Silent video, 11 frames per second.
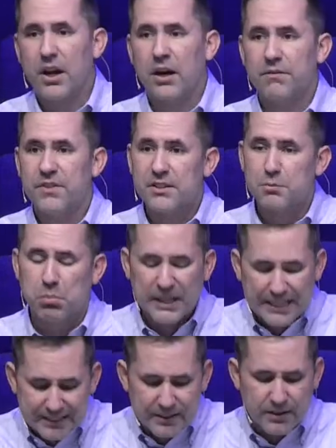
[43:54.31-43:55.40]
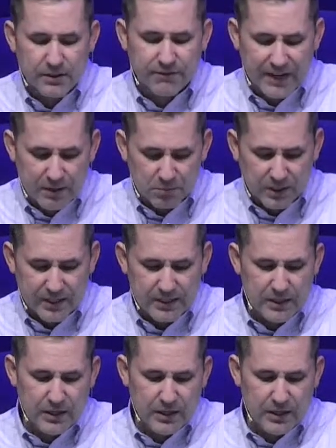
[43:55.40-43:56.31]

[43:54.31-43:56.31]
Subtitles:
of this blended family,